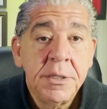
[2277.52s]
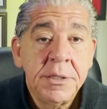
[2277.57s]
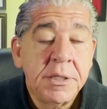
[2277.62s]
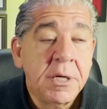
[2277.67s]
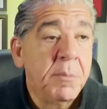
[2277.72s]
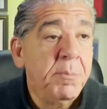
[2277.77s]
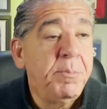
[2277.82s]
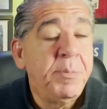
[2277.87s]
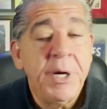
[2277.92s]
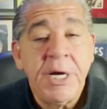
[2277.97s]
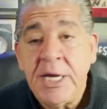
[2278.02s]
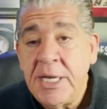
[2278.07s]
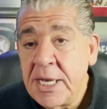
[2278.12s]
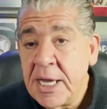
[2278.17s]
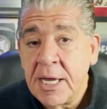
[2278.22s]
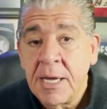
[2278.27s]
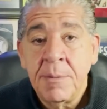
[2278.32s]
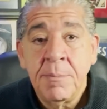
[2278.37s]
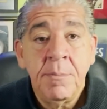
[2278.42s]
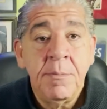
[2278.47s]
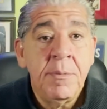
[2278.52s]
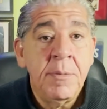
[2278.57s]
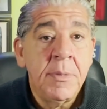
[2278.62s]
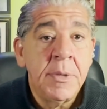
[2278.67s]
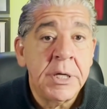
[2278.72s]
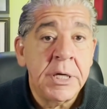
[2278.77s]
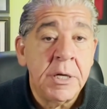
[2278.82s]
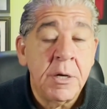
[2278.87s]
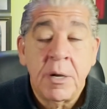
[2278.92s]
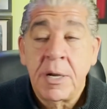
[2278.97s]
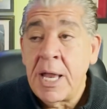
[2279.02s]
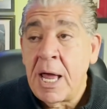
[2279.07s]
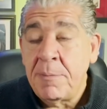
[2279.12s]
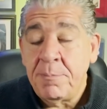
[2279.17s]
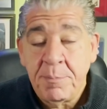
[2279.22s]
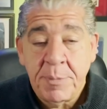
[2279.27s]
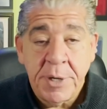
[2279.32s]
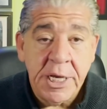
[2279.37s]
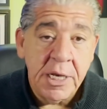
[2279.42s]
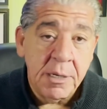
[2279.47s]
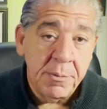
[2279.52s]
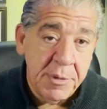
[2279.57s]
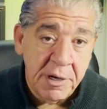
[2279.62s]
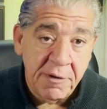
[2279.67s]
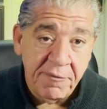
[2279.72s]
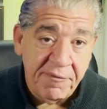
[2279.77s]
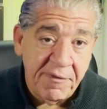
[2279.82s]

to beat him? You know, not beat him in a